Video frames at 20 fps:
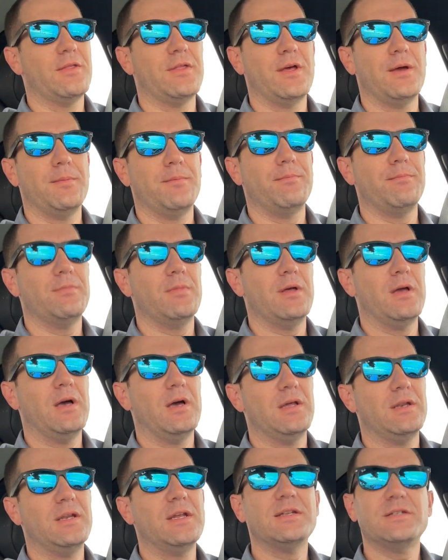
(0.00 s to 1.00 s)
them
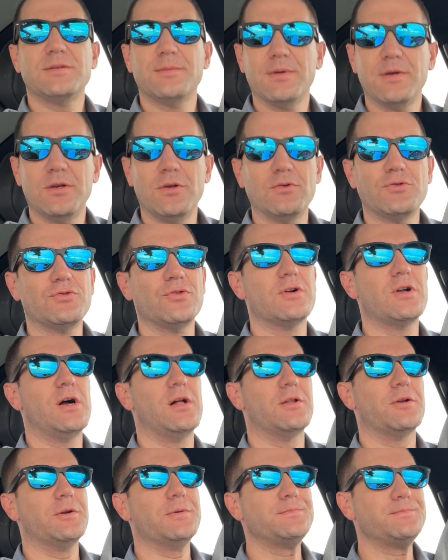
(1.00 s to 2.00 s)
it needs to be a neutral
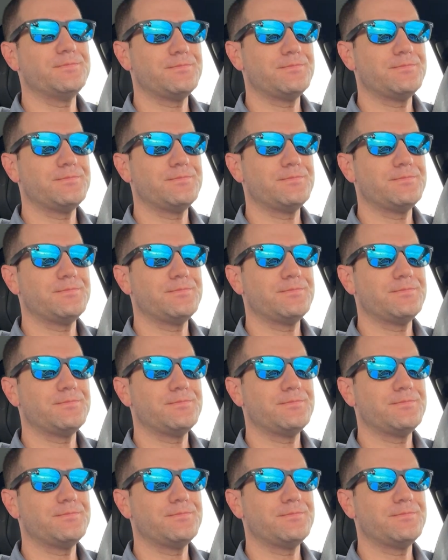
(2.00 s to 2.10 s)
color,